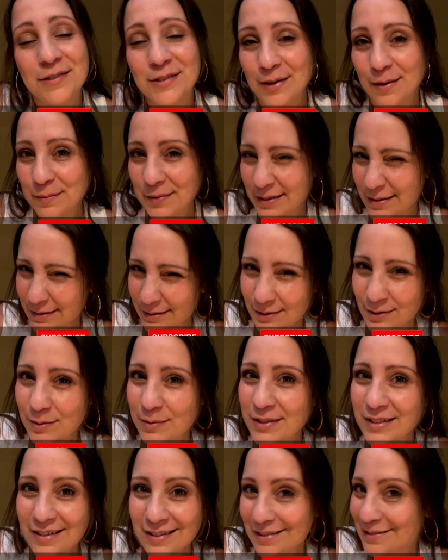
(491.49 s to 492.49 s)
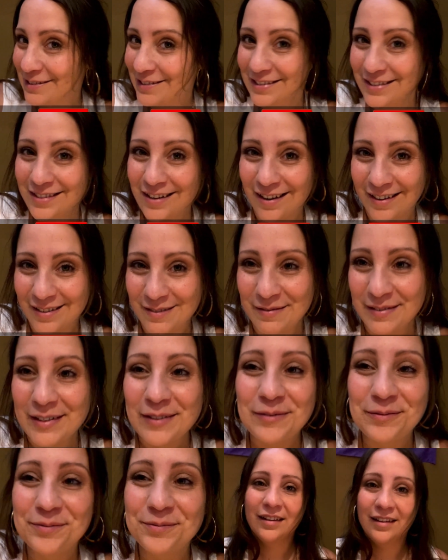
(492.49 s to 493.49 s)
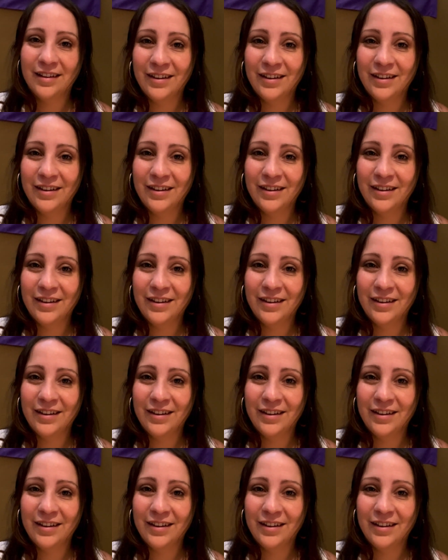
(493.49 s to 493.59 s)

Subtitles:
so I'm gonna assume she knows what she's talking about.